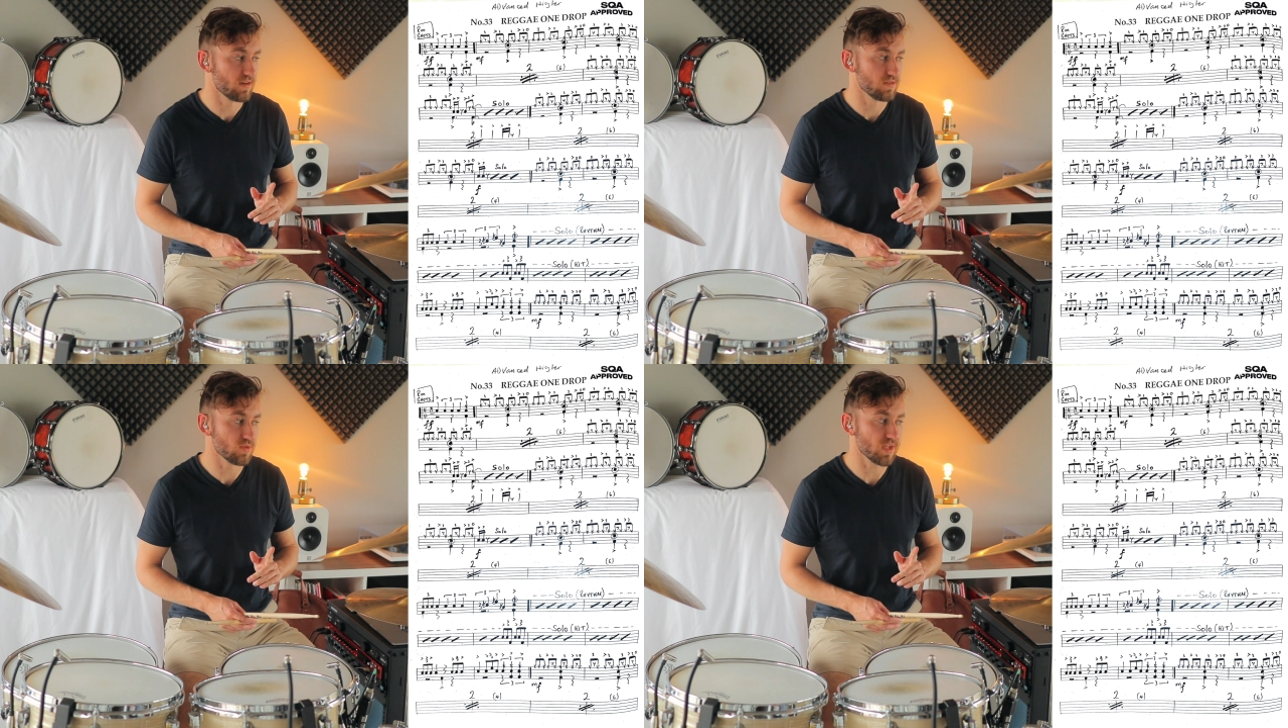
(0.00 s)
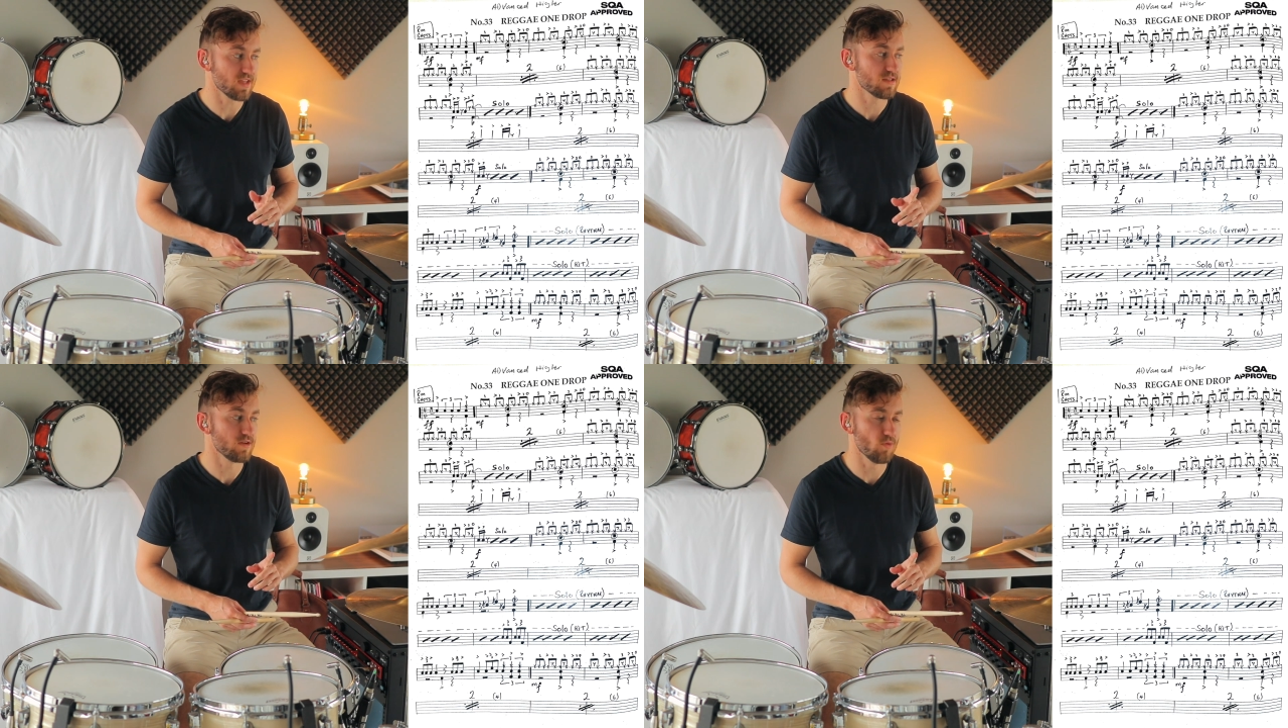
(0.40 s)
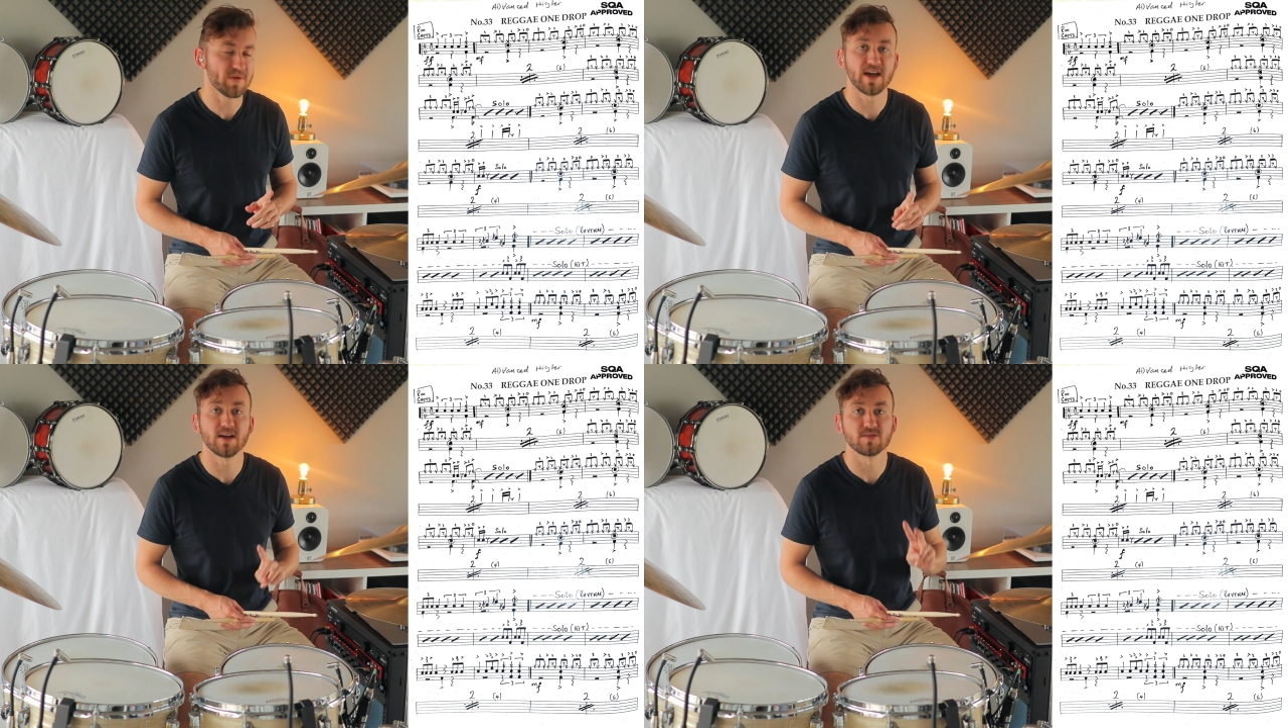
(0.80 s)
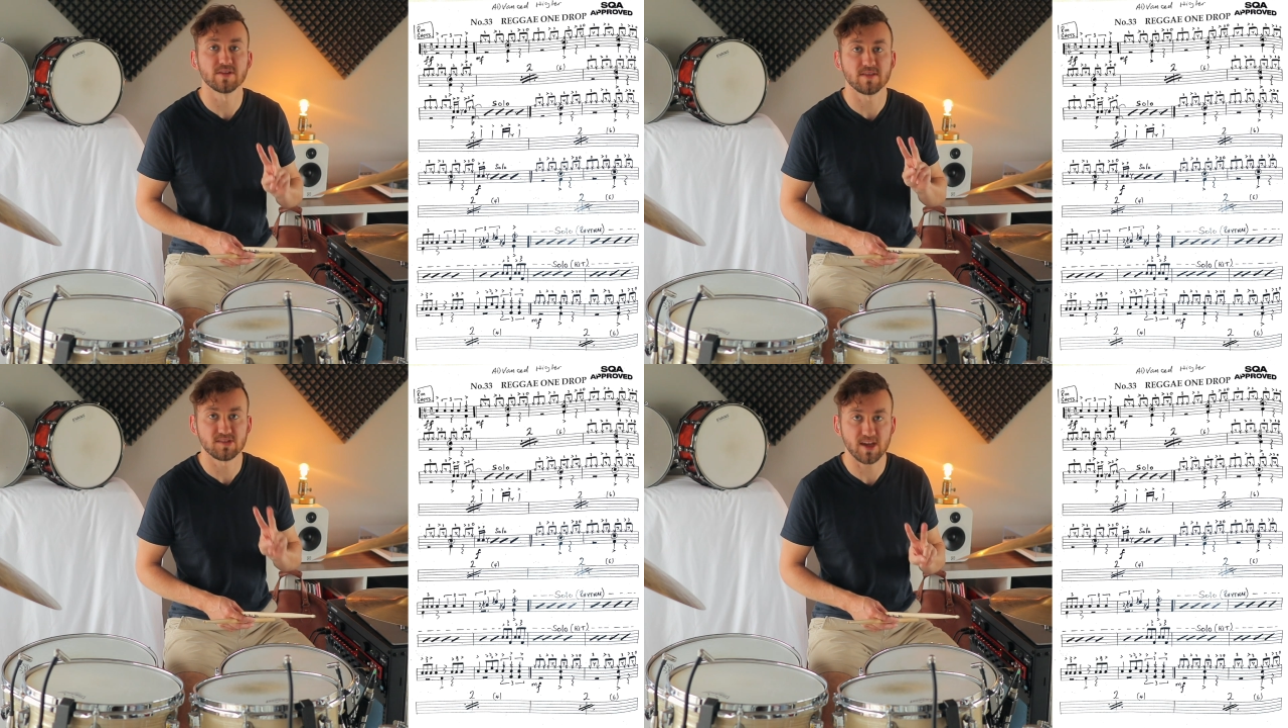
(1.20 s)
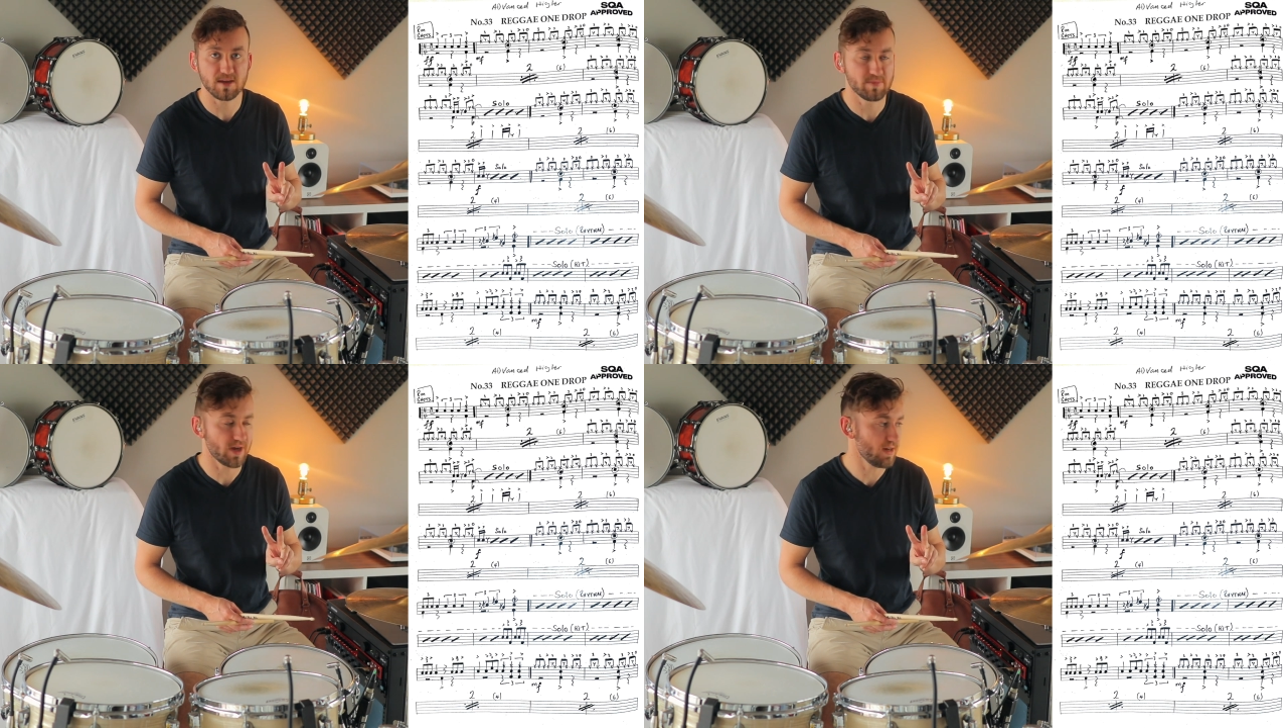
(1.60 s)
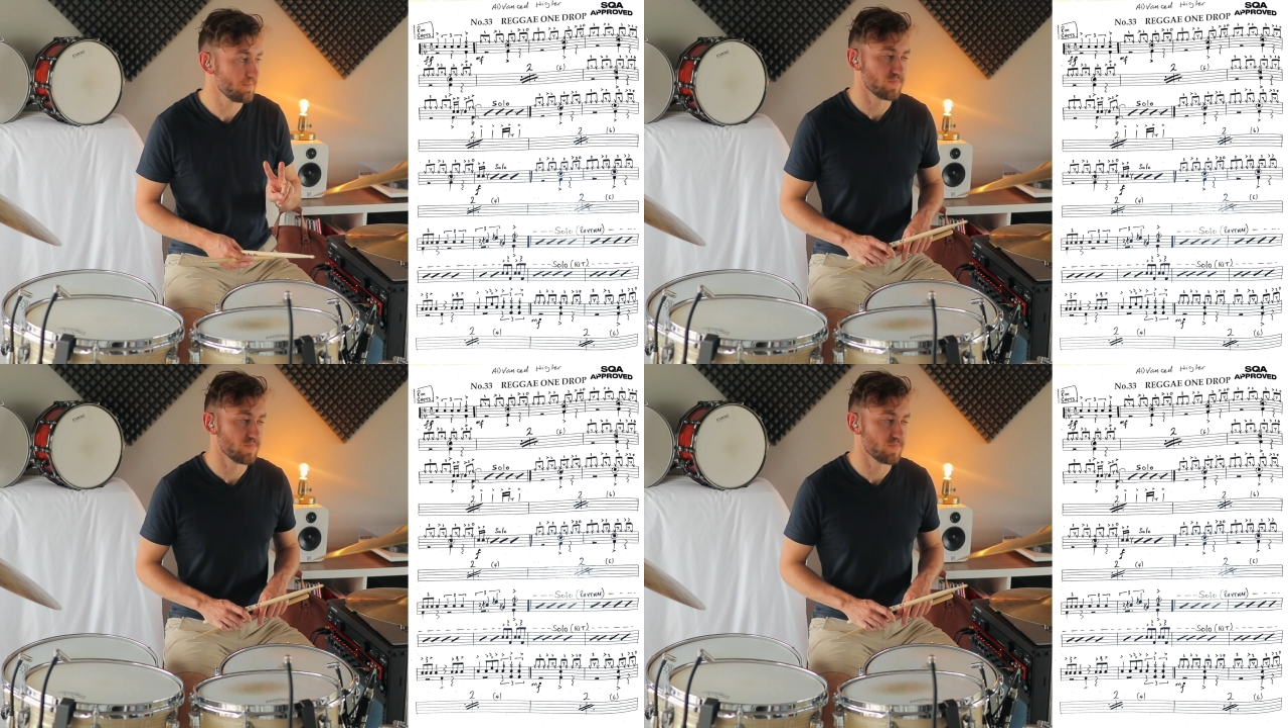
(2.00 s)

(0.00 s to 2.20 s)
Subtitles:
okay? The open hi-hat is only at the 2nd bar.